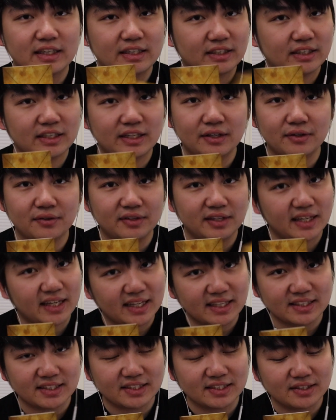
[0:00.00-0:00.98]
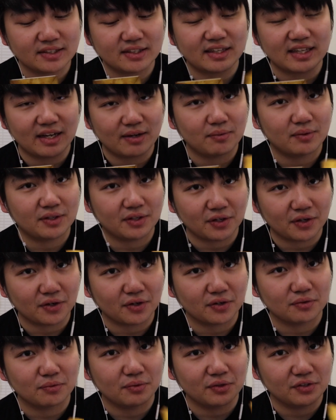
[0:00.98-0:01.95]
They can only guess that one
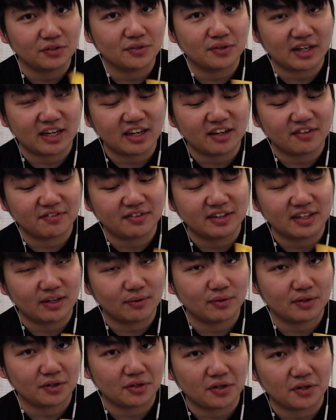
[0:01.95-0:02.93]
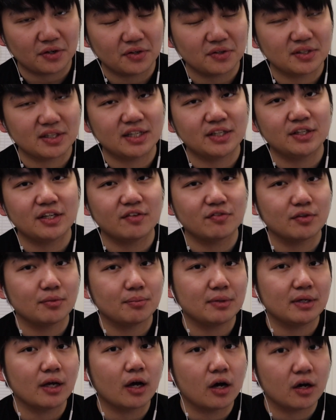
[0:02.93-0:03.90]
card, what you have in that one card, and you have to
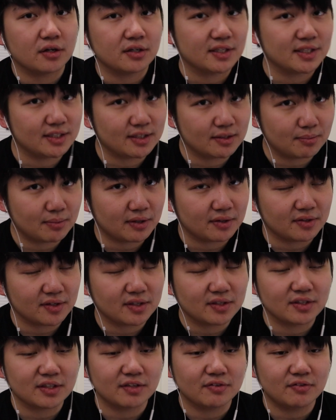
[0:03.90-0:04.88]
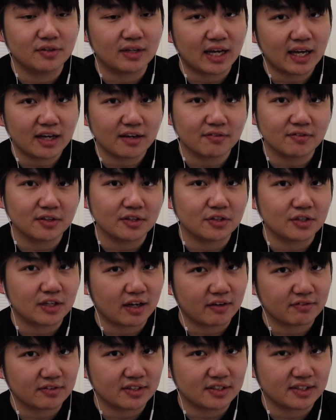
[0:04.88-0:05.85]
be honest about it. If you have it, you
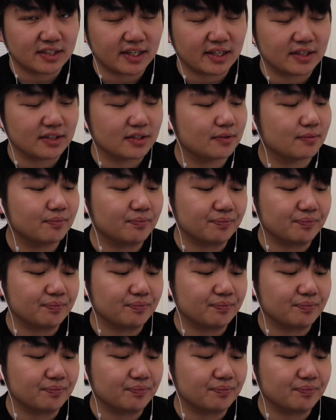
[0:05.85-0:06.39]
have to say it.